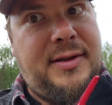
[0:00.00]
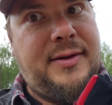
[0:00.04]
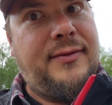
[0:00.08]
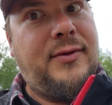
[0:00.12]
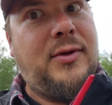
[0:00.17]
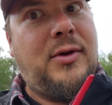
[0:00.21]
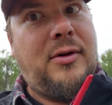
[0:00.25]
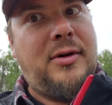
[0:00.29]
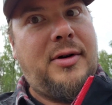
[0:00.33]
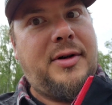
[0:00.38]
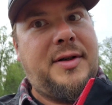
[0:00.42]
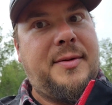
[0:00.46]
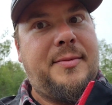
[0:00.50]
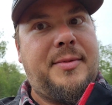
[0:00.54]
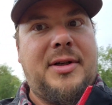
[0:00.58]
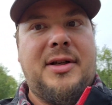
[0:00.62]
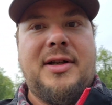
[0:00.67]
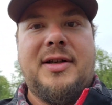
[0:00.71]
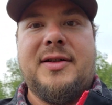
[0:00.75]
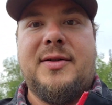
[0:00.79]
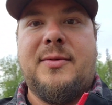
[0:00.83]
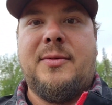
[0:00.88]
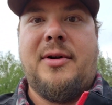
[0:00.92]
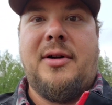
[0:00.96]
of course,
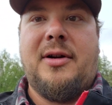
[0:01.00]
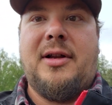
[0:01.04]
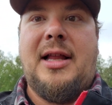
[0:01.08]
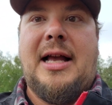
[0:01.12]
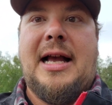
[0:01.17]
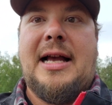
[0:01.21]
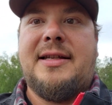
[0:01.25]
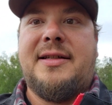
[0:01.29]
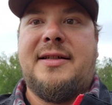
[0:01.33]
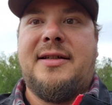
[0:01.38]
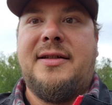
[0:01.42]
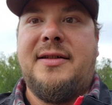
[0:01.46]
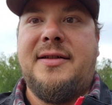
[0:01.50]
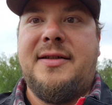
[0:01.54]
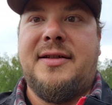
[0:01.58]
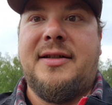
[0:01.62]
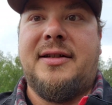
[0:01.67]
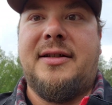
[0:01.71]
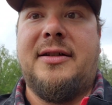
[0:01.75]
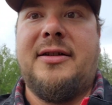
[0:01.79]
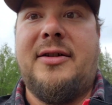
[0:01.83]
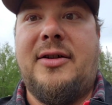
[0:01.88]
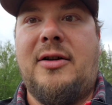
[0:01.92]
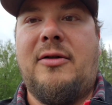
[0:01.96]
because we're Alaskans
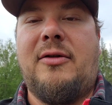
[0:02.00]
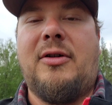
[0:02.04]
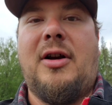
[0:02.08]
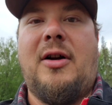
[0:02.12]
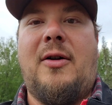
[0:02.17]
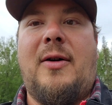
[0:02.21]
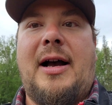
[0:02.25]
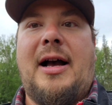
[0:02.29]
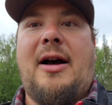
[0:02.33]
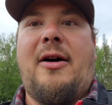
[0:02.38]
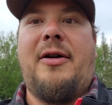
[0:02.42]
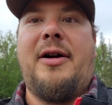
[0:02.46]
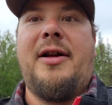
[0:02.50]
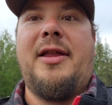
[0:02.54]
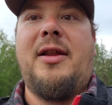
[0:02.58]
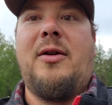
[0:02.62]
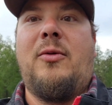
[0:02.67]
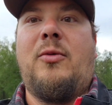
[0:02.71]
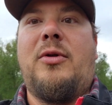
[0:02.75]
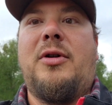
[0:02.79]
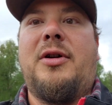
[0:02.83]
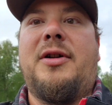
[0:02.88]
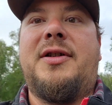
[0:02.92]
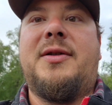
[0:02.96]
and you don't go out in the
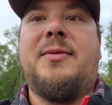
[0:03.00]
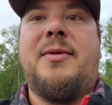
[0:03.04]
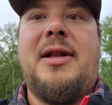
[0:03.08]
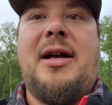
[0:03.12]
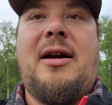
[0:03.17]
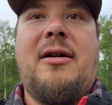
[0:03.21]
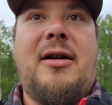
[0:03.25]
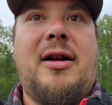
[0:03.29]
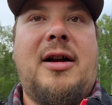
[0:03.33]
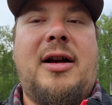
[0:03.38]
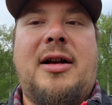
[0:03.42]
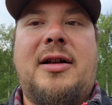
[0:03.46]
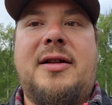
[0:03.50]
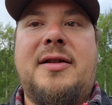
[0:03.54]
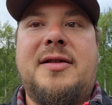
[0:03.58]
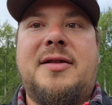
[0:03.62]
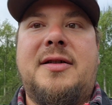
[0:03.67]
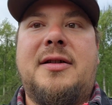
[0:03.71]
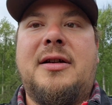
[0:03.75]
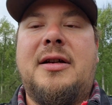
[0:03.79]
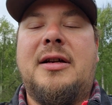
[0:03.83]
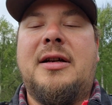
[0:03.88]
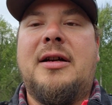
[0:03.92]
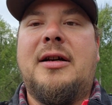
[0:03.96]
woods without guns.
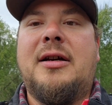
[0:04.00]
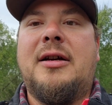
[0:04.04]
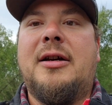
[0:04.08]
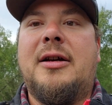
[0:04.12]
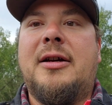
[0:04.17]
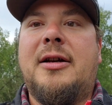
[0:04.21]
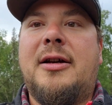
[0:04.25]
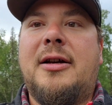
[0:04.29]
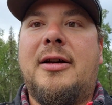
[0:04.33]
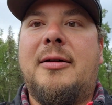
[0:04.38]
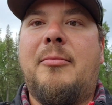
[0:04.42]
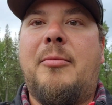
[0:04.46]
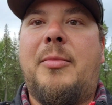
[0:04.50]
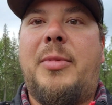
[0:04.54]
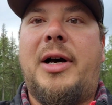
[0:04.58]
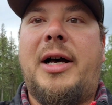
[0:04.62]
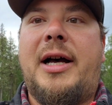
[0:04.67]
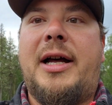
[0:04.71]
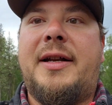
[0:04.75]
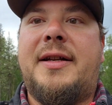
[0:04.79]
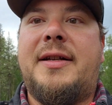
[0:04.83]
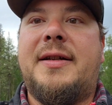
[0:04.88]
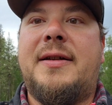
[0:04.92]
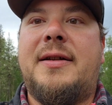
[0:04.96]

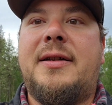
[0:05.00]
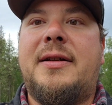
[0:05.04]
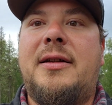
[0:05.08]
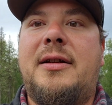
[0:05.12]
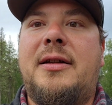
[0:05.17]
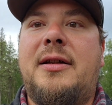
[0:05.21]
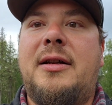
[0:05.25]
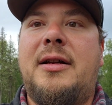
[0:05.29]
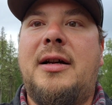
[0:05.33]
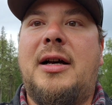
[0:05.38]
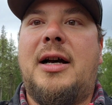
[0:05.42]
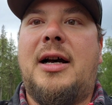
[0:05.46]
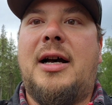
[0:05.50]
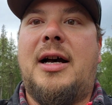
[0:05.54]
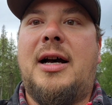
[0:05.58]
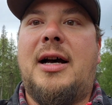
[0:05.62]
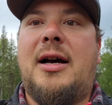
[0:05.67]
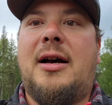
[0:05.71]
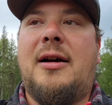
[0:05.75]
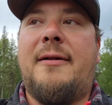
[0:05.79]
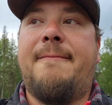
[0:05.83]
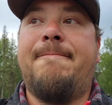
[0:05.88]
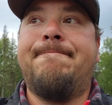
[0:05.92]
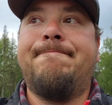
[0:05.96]
But
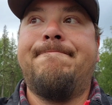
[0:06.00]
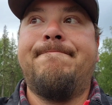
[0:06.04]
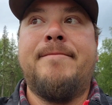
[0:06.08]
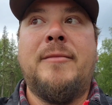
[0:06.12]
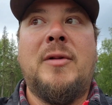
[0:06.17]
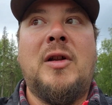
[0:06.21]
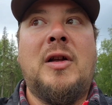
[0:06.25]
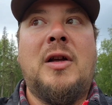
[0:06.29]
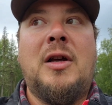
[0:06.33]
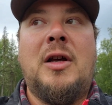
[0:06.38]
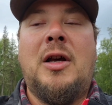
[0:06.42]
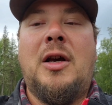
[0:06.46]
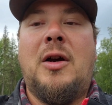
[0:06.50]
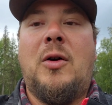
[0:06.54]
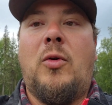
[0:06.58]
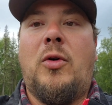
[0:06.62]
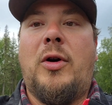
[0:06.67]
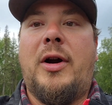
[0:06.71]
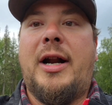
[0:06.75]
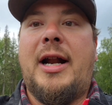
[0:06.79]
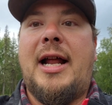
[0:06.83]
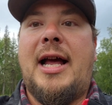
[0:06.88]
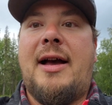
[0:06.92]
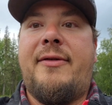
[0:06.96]
we're
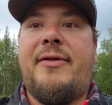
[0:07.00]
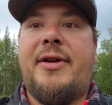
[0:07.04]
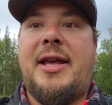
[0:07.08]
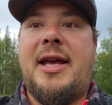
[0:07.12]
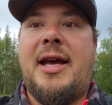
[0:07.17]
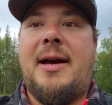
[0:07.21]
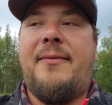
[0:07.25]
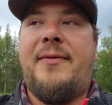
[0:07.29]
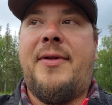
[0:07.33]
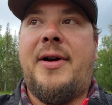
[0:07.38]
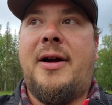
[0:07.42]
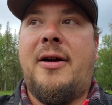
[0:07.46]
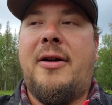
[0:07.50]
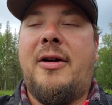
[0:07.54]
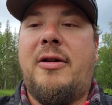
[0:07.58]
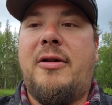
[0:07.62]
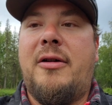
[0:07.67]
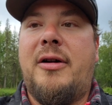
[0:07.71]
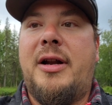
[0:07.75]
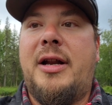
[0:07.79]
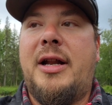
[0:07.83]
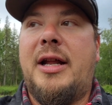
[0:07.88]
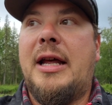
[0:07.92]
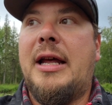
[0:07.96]
going to have a campfire
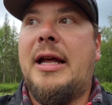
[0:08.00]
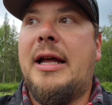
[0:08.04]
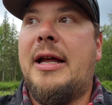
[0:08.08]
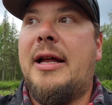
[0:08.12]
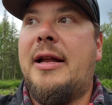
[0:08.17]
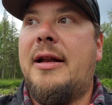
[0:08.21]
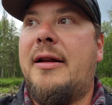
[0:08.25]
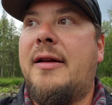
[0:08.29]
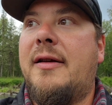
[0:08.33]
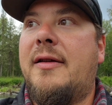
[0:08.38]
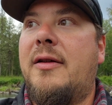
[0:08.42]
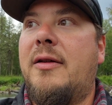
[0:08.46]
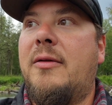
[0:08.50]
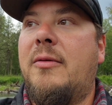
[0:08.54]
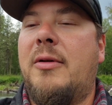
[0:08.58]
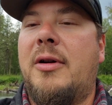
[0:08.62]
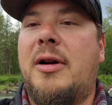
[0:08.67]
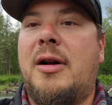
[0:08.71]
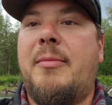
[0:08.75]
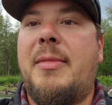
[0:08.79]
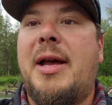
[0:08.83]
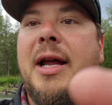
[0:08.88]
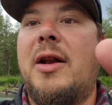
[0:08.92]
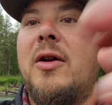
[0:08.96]
going, and we're going
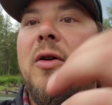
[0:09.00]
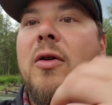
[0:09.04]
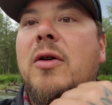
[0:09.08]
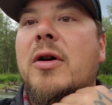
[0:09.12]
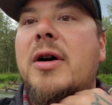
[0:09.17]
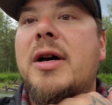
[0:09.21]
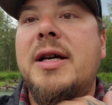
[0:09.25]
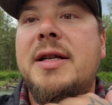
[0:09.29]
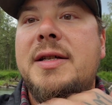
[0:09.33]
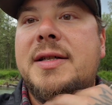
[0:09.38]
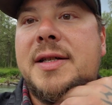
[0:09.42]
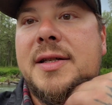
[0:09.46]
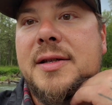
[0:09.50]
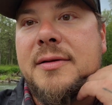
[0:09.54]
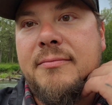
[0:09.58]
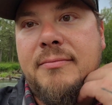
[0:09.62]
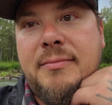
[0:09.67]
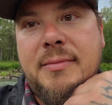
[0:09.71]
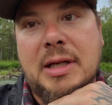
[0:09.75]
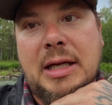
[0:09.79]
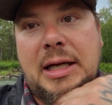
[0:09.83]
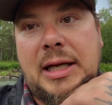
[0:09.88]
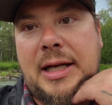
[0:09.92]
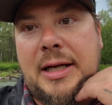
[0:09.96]
to make noise,
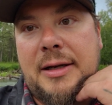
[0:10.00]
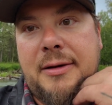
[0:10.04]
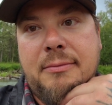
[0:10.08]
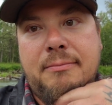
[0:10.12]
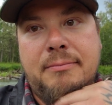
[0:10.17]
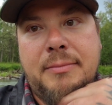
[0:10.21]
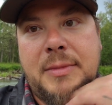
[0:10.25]
and